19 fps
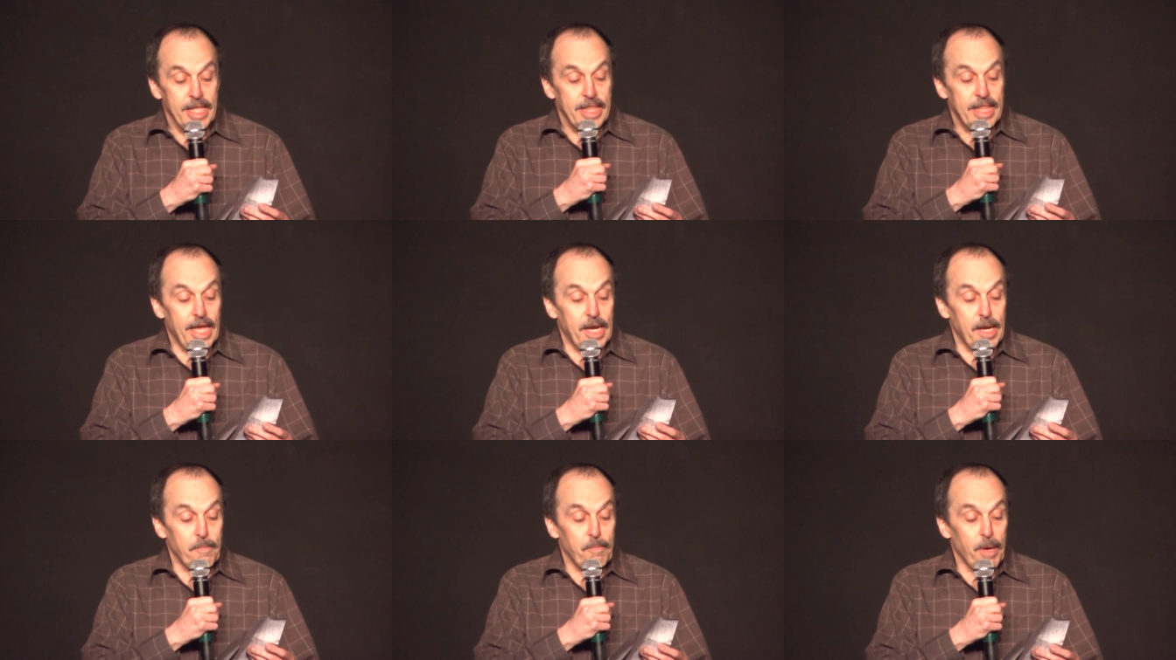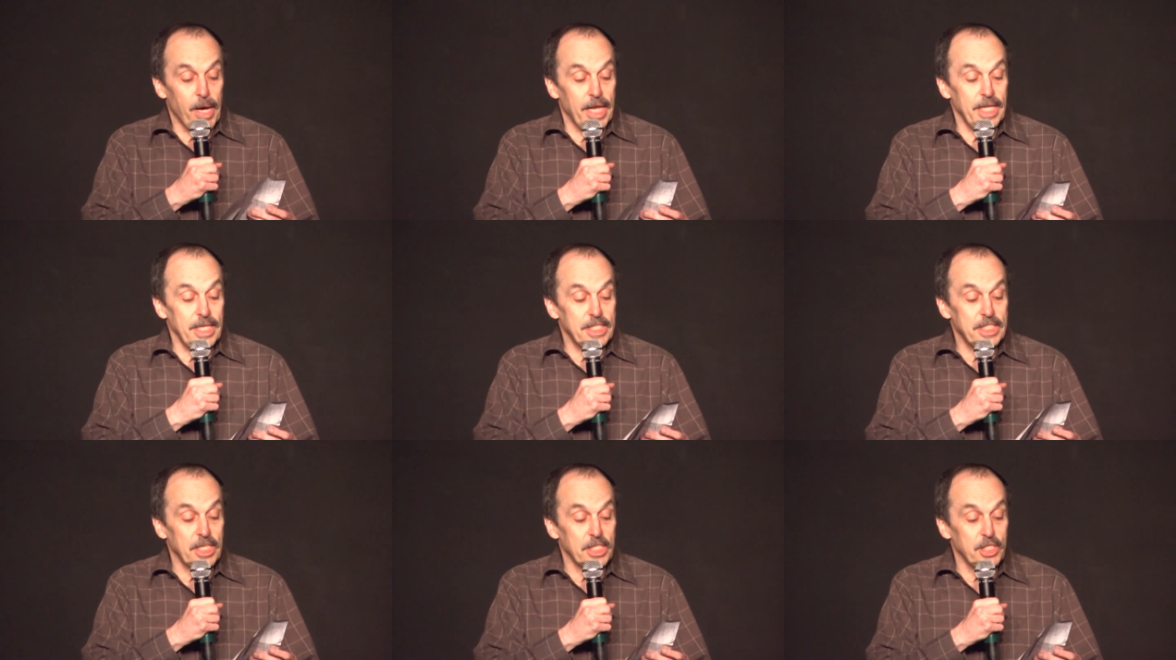that a
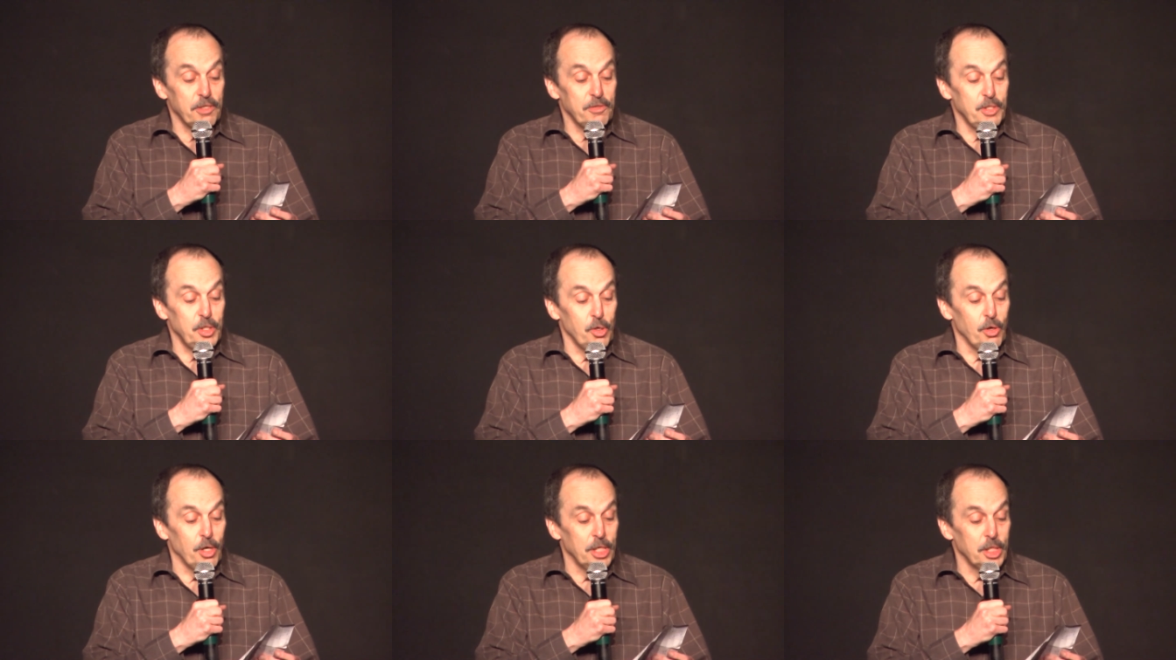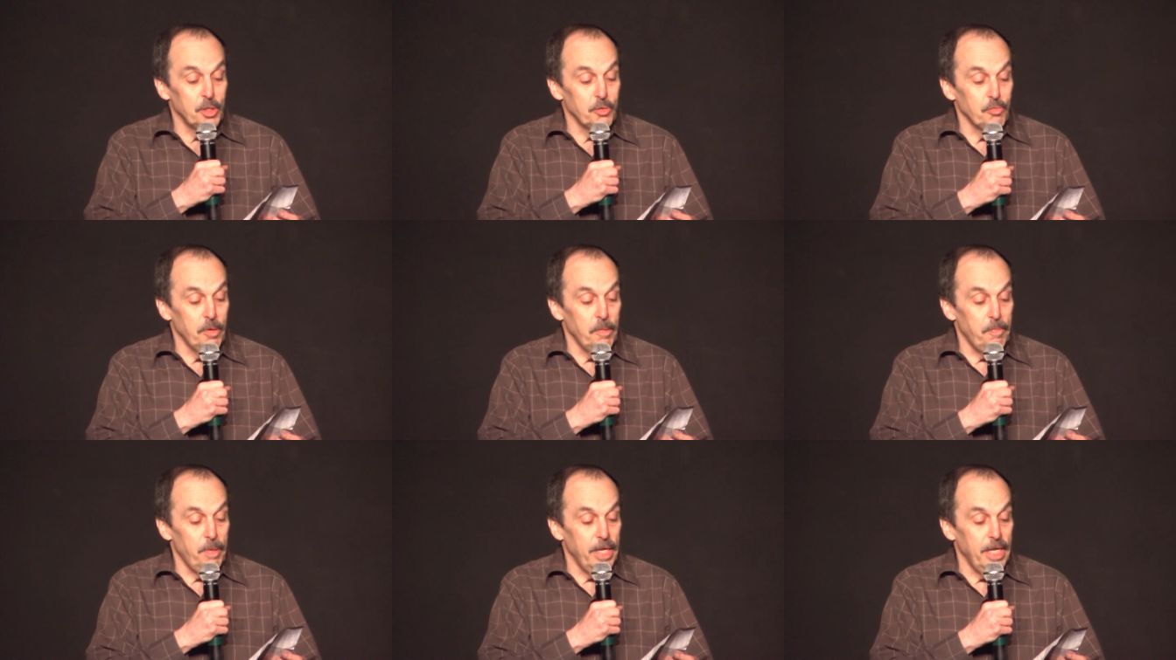body such as yours
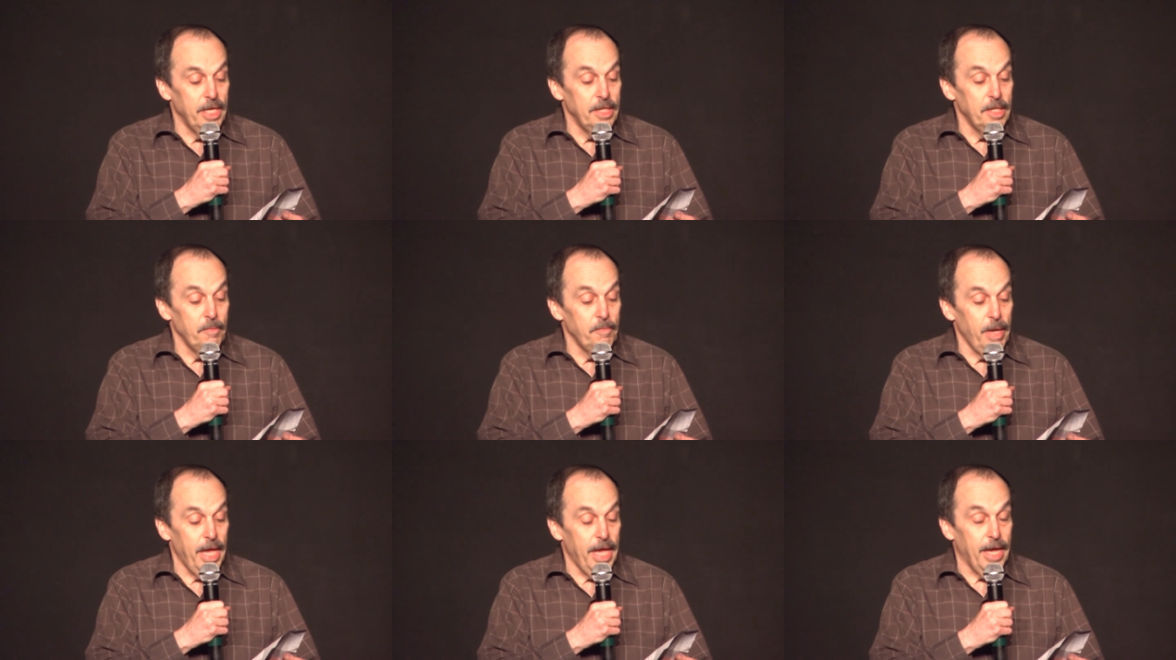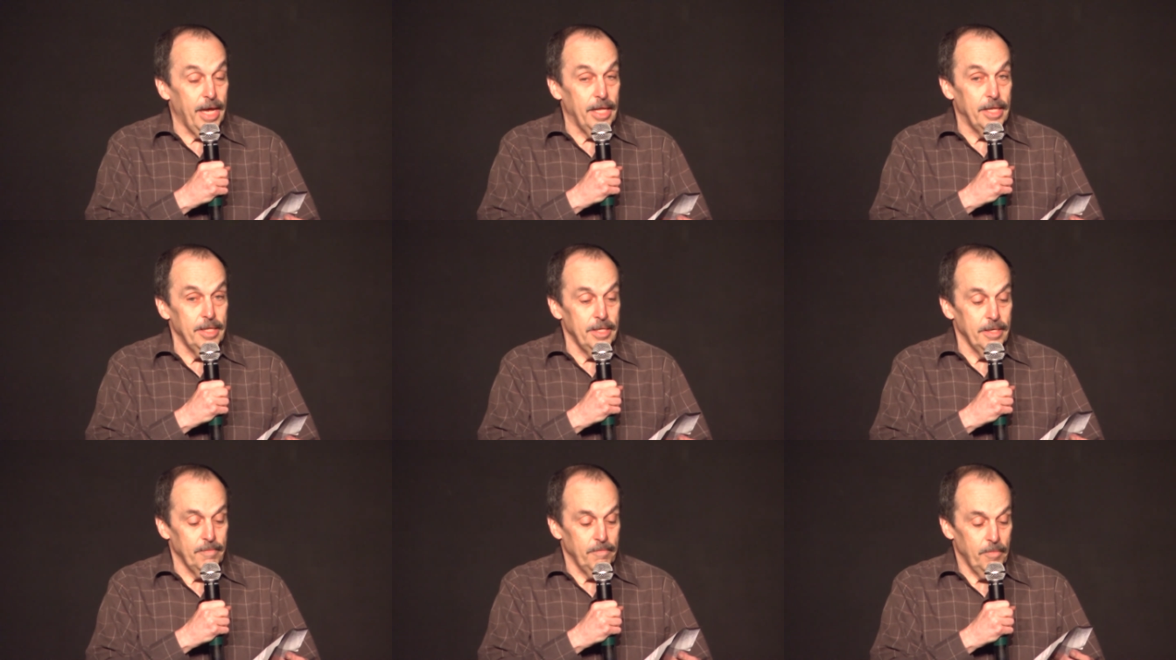would be in
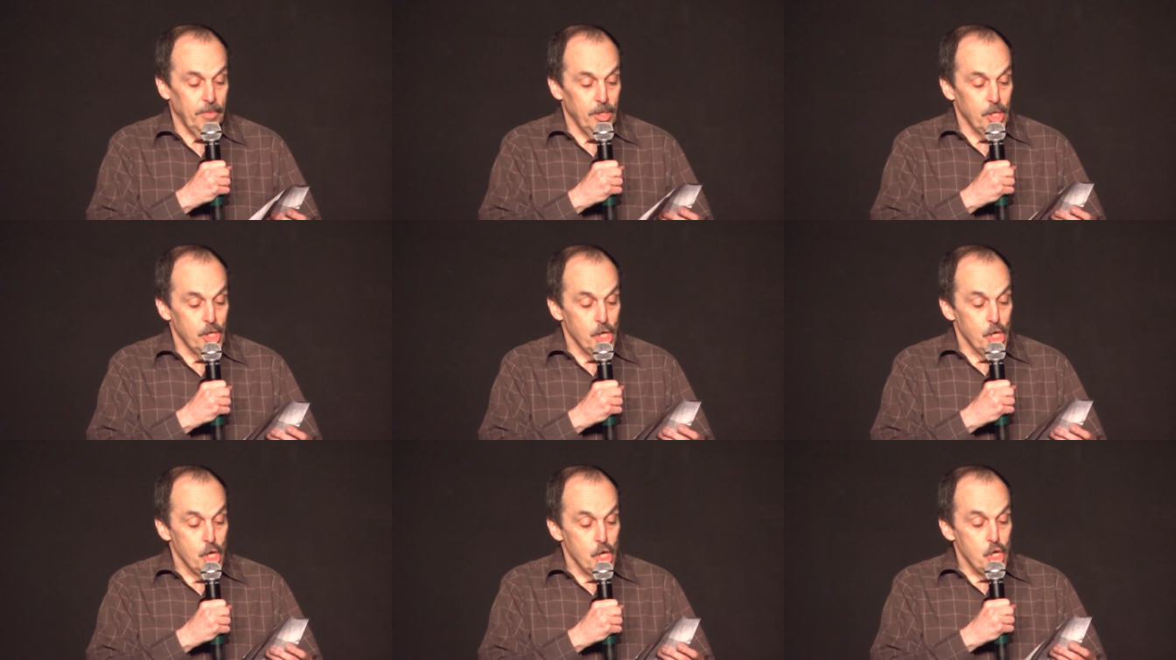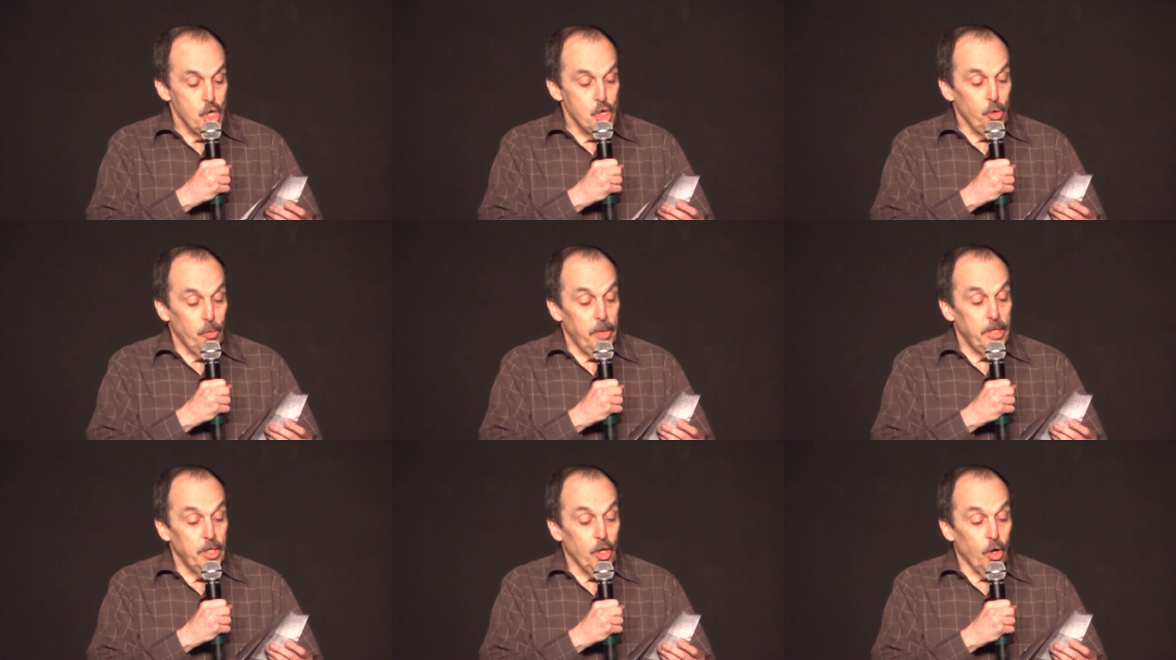demand,
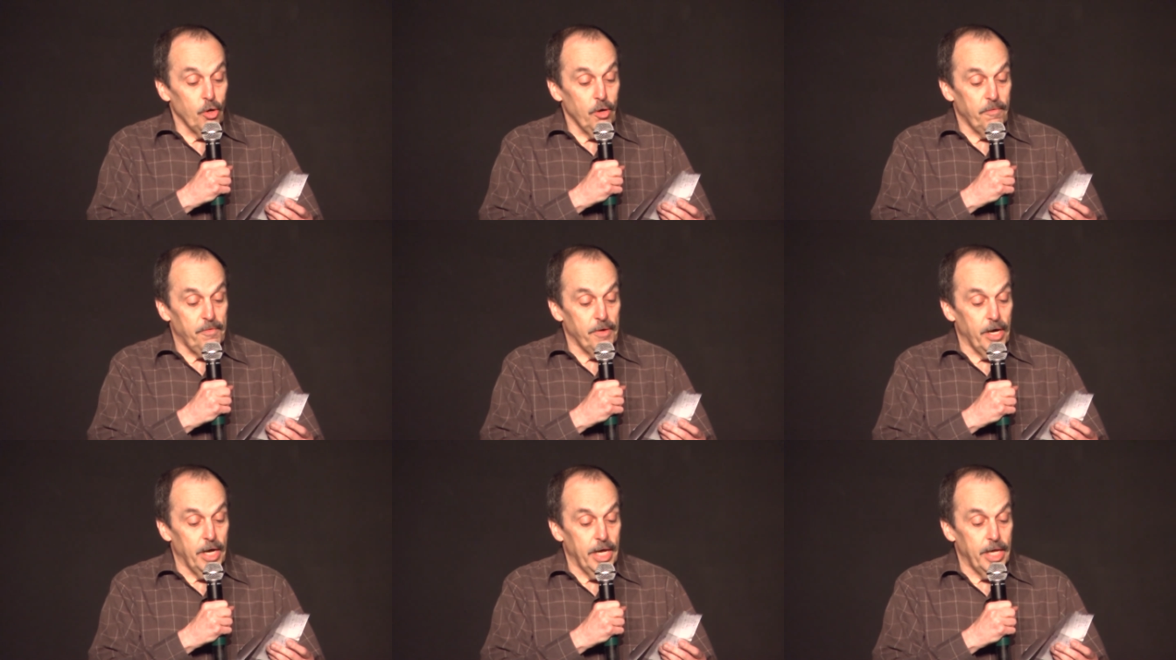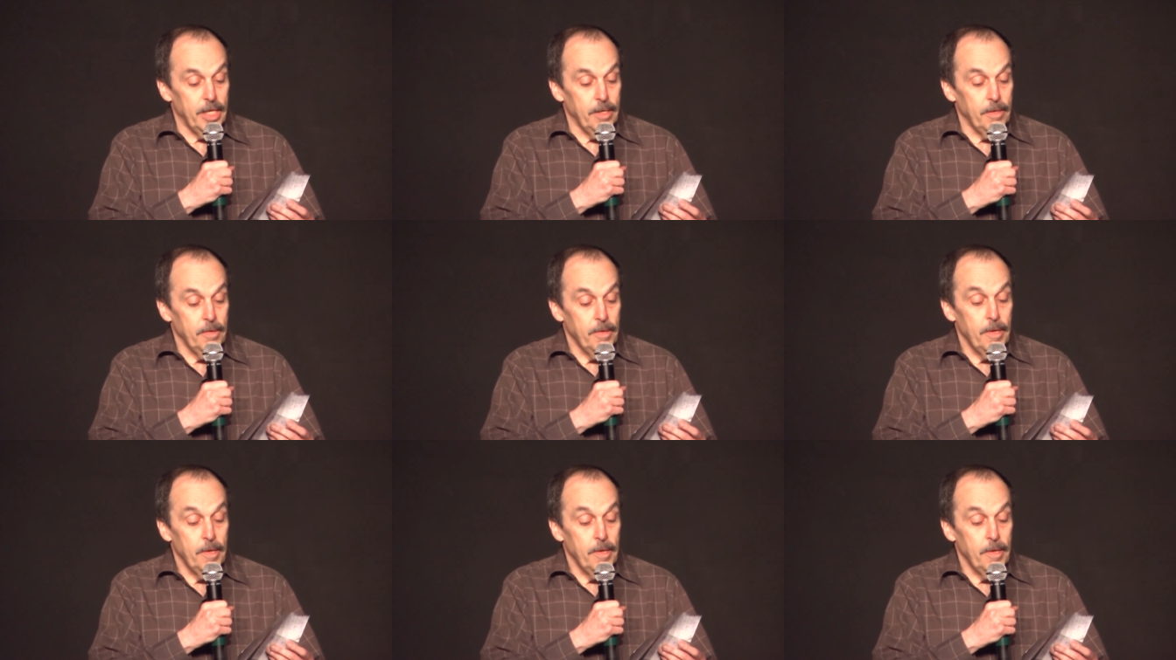you'll be notified.